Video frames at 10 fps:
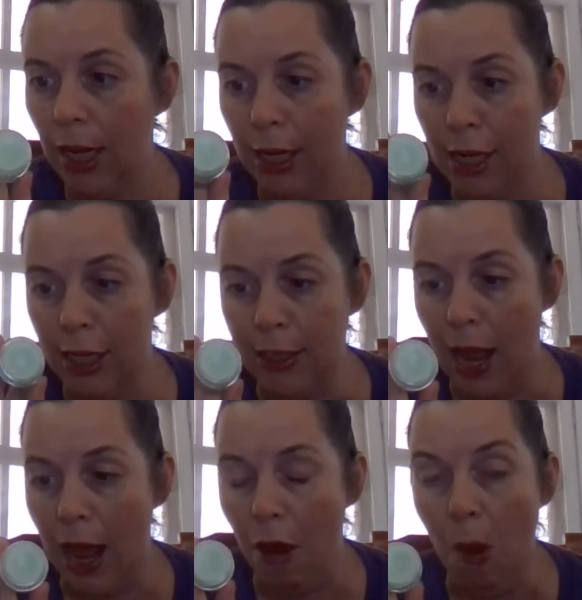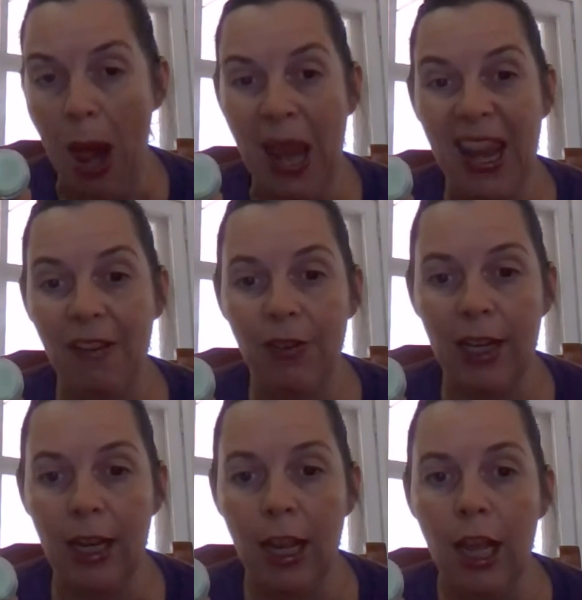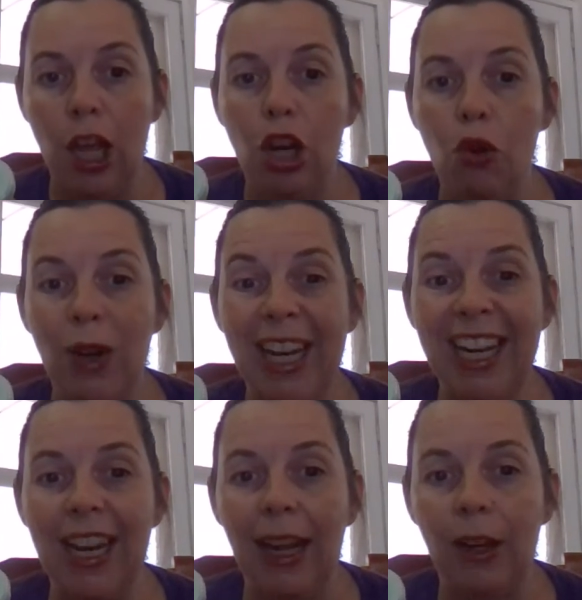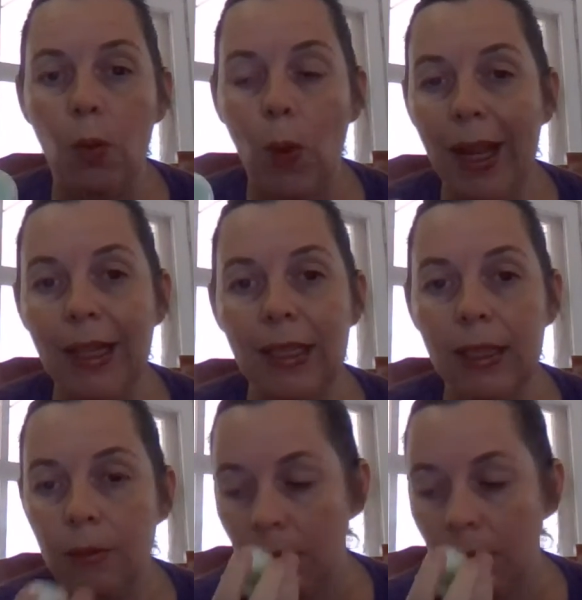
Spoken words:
It is our lovely green coloured wax.